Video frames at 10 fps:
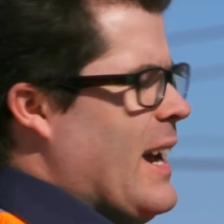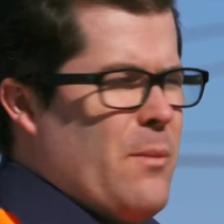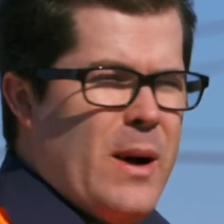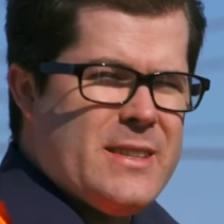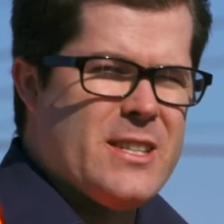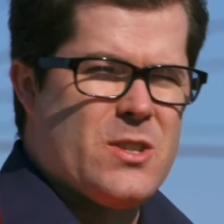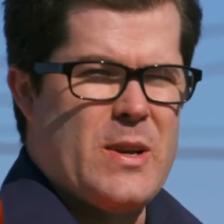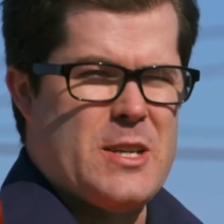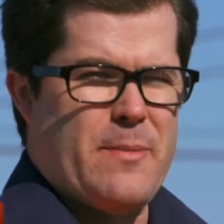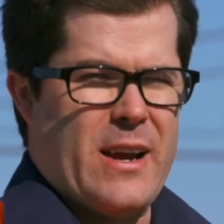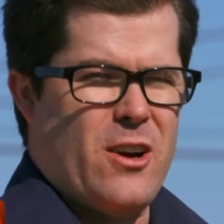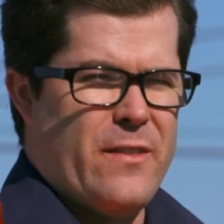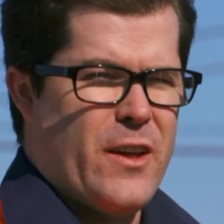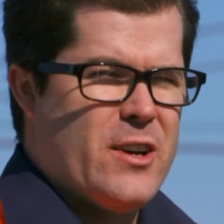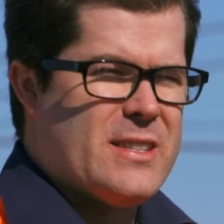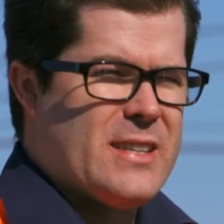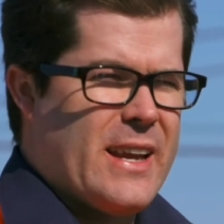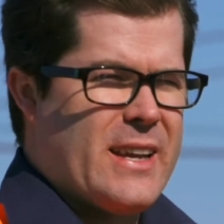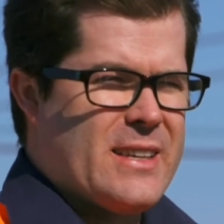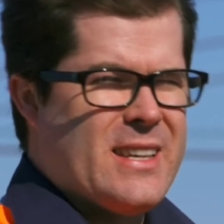And once you switch it back on, those
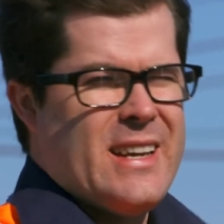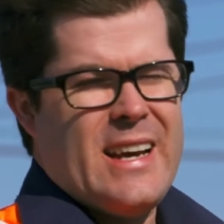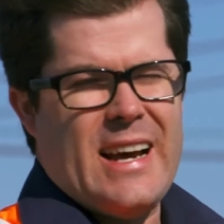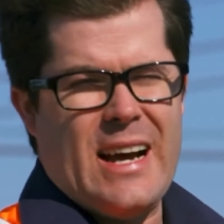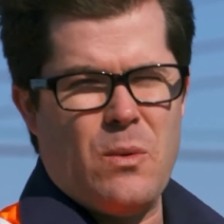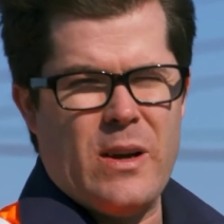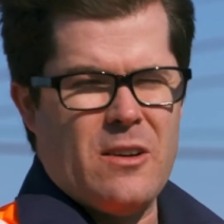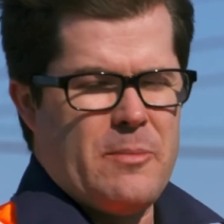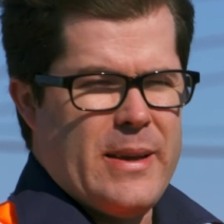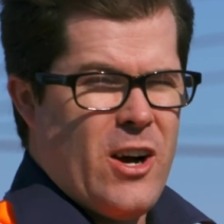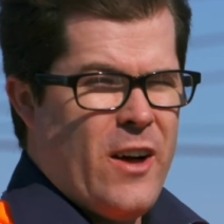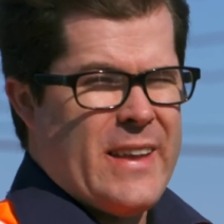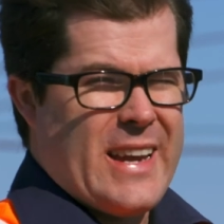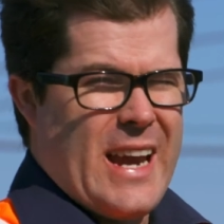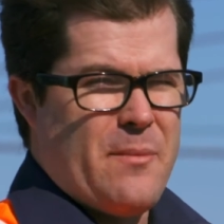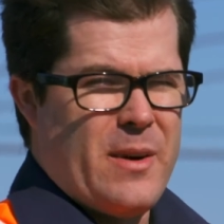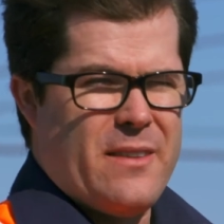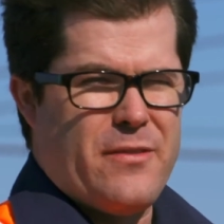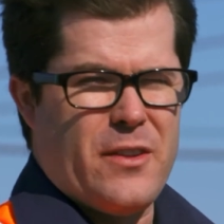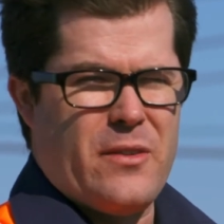settings will be on the
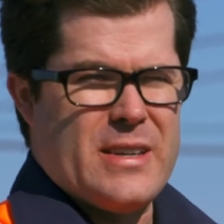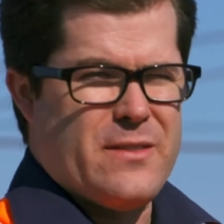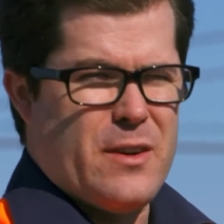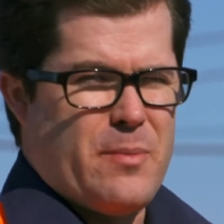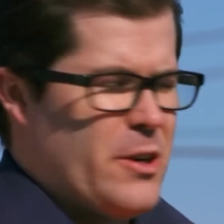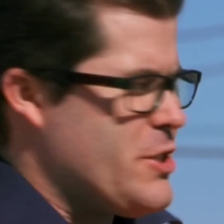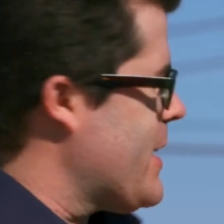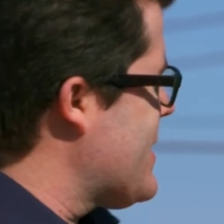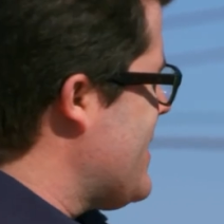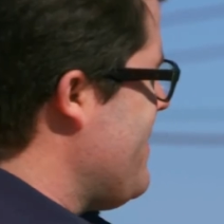camera for the rest of your project.